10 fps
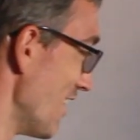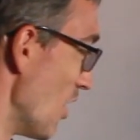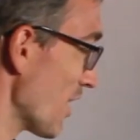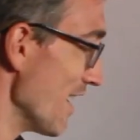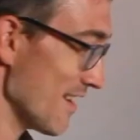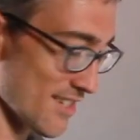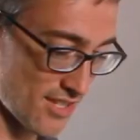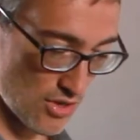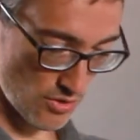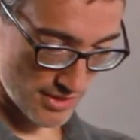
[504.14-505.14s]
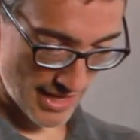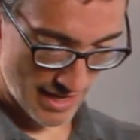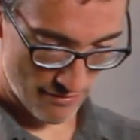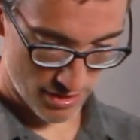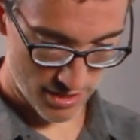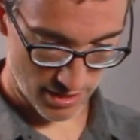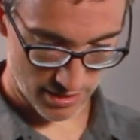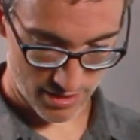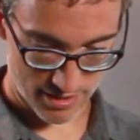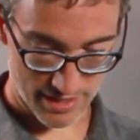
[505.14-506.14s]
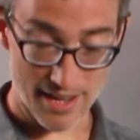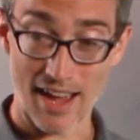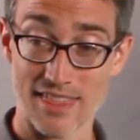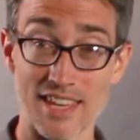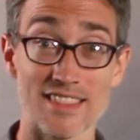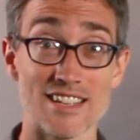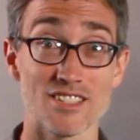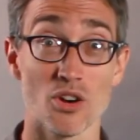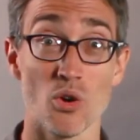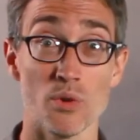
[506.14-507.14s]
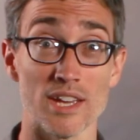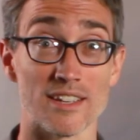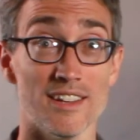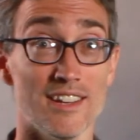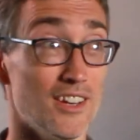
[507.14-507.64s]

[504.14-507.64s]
Okay, so is that everything? Yeah, I think that's the whole week.